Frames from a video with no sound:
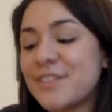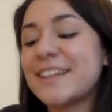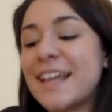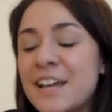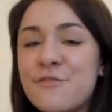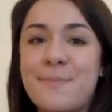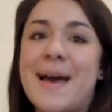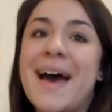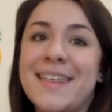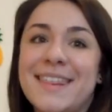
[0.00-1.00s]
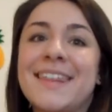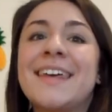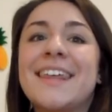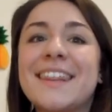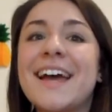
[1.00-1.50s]
different life path
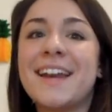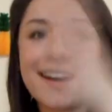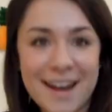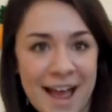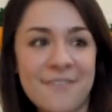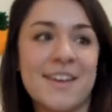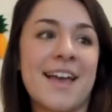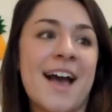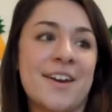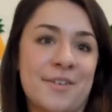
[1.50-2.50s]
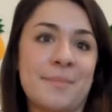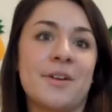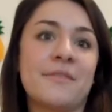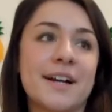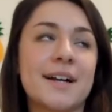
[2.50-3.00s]
than having had a
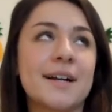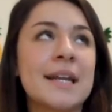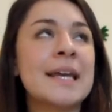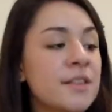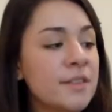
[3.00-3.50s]
criminal record.